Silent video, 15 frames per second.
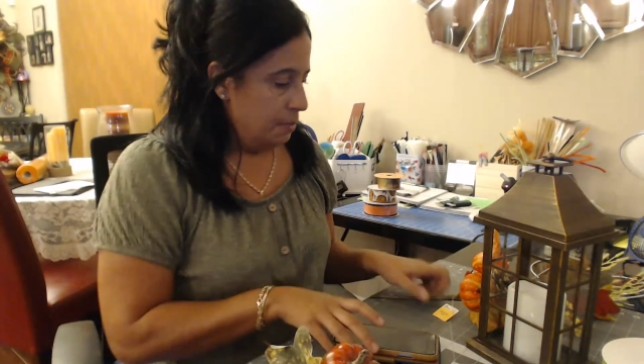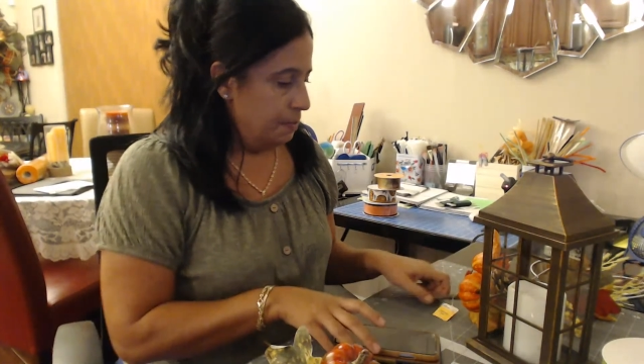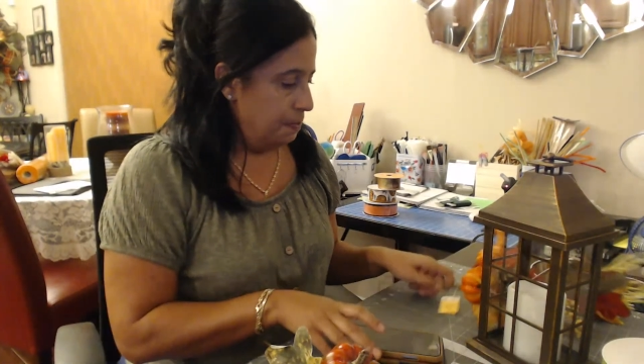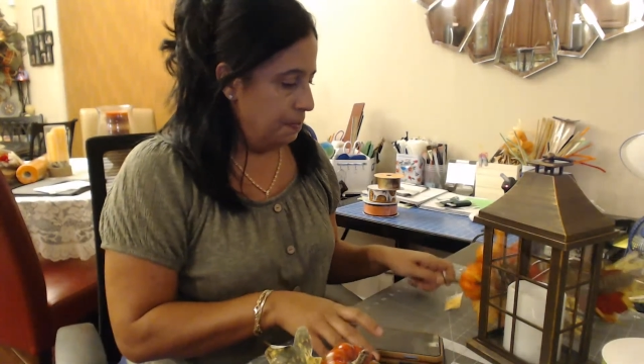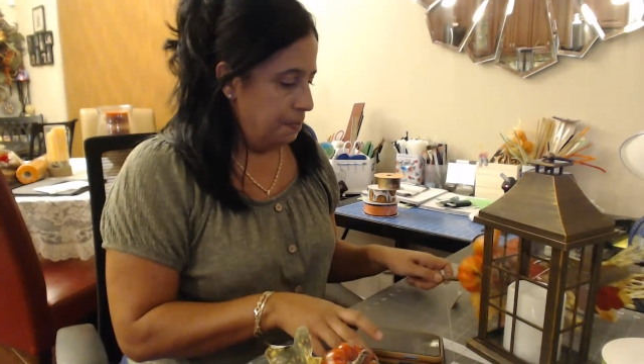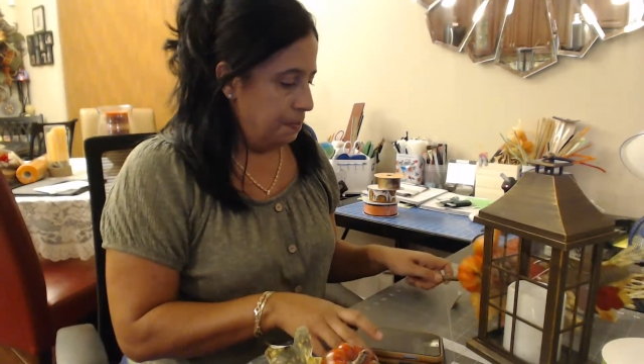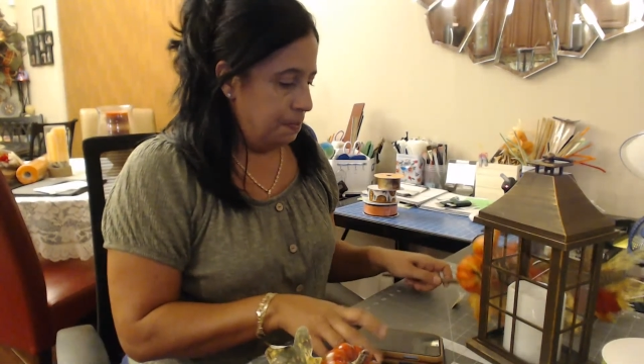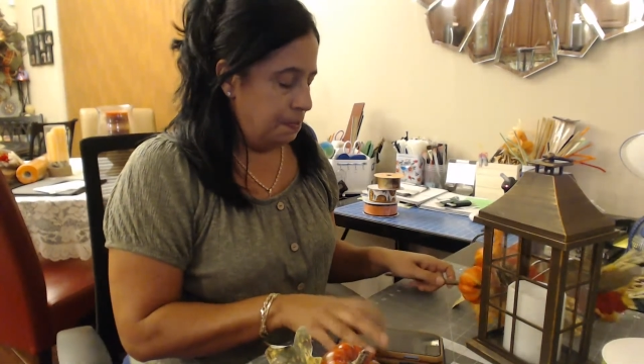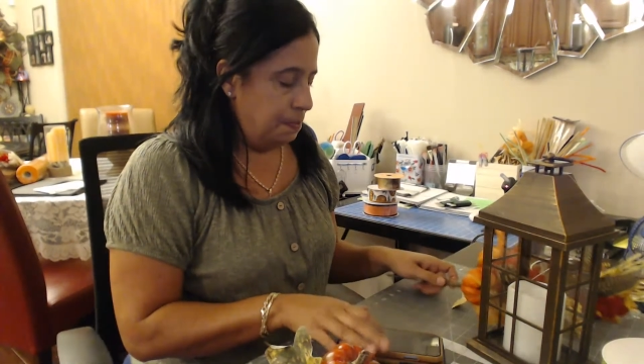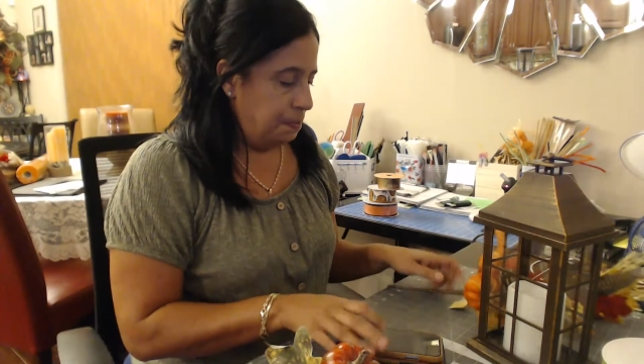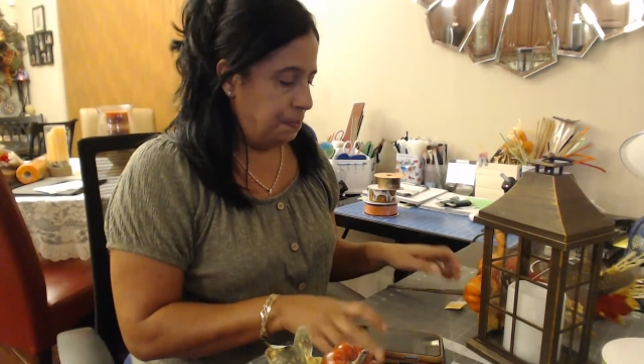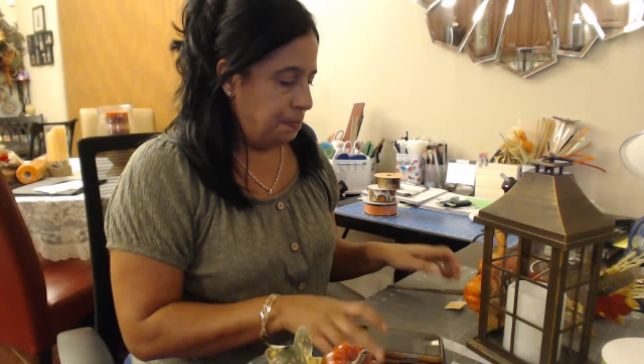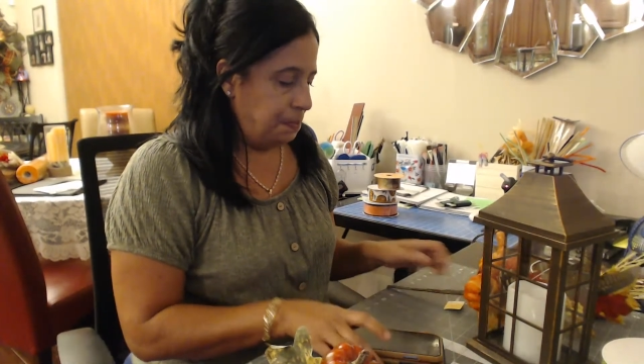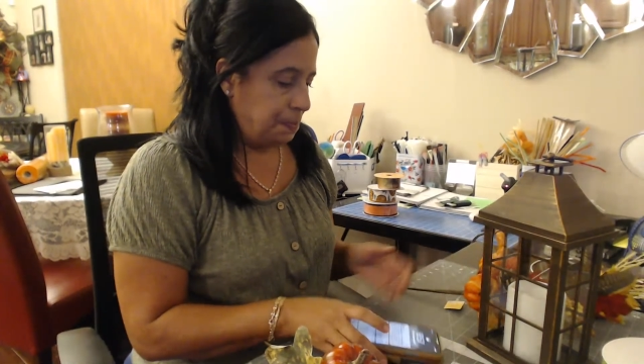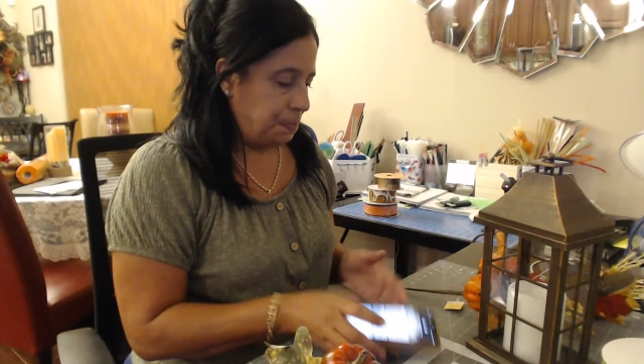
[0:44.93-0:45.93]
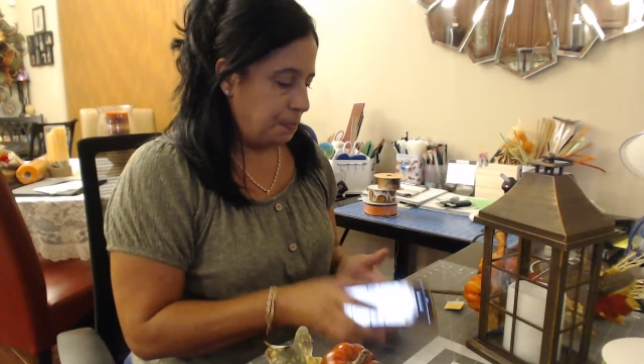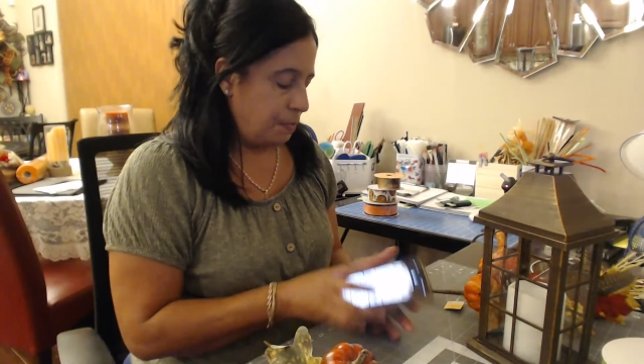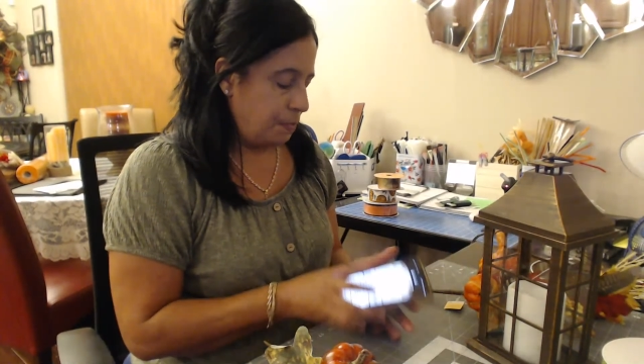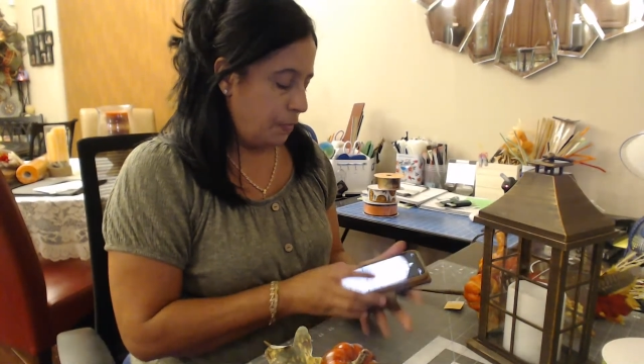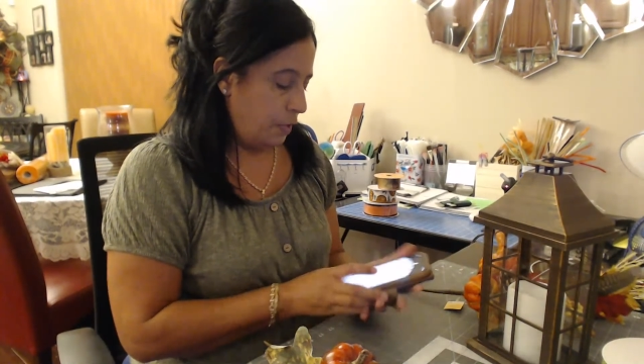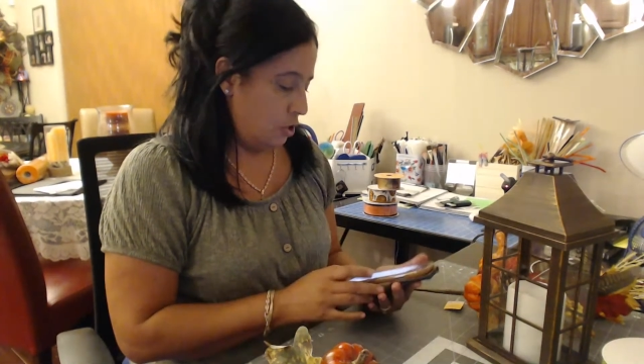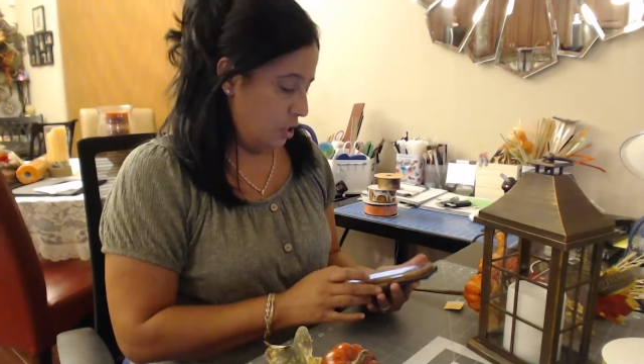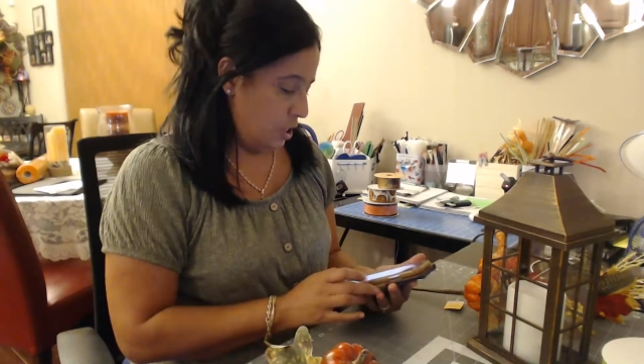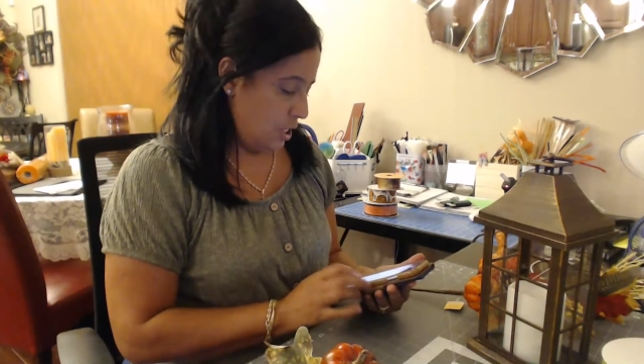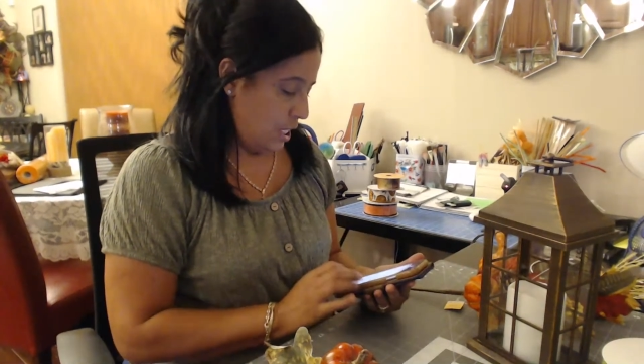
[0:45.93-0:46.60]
He's